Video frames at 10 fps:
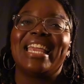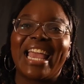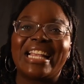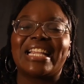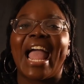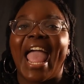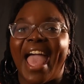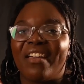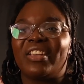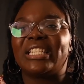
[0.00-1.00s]
Yes, I
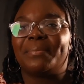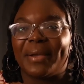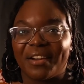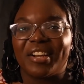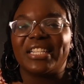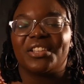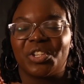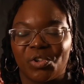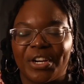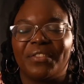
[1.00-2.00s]
have experienced
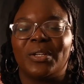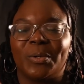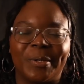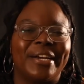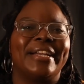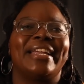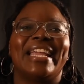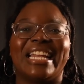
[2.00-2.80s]
the joy of the Lord